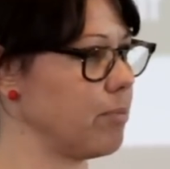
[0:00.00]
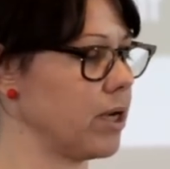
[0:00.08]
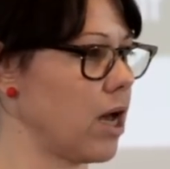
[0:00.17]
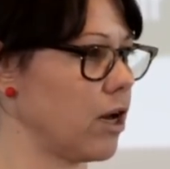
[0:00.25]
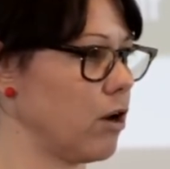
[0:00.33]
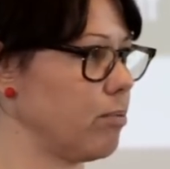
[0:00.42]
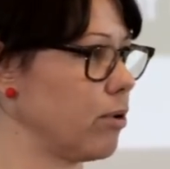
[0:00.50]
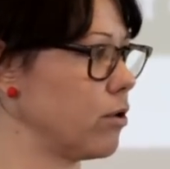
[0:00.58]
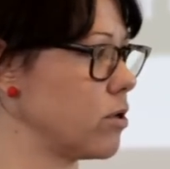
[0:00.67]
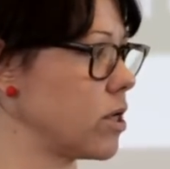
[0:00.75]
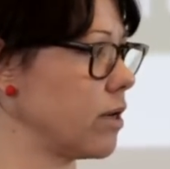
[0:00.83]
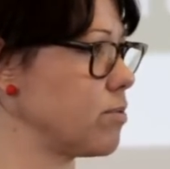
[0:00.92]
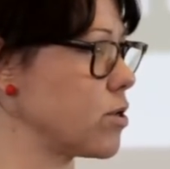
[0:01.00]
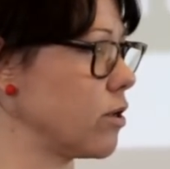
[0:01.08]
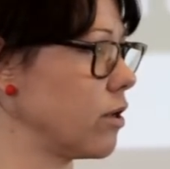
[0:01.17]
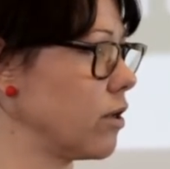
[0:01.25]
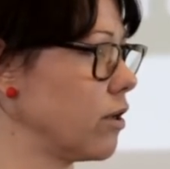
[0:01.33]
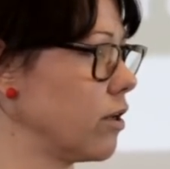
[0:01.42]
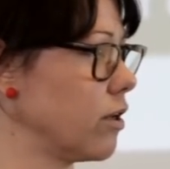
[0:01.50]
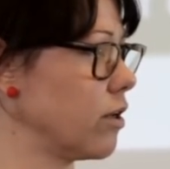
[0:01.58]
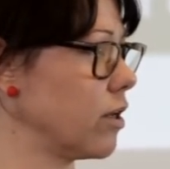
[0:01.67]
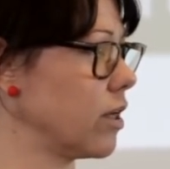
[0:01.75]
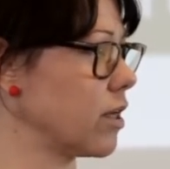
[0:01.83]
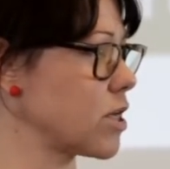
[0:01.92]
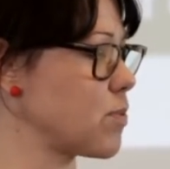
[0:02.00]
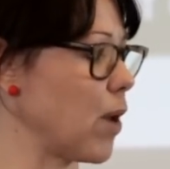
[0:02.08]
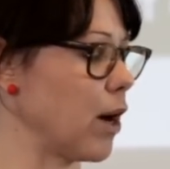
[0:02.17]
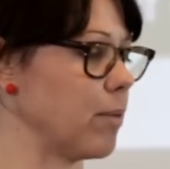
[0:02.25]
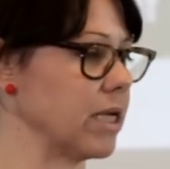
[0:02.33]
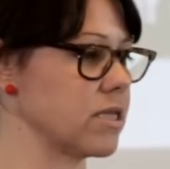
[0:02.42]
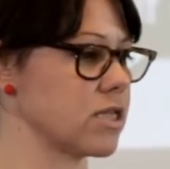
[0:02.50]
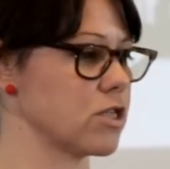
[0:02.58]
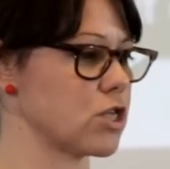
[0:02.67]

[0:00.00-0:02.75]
but not all prototypes are experiments.